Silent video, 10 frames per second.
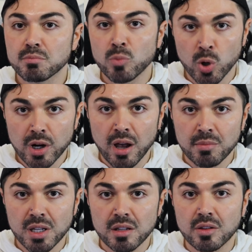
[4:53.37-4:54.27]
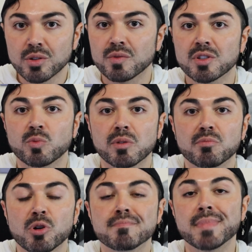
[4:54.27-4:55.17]
more common in those of us with
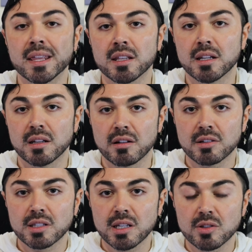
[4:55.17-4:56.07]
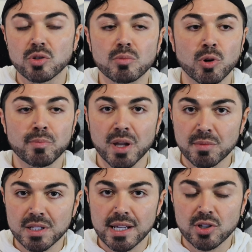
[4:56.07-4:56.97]
more melanin in our skin, so more
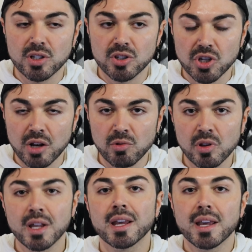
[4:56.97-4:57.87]
pigmentation in general,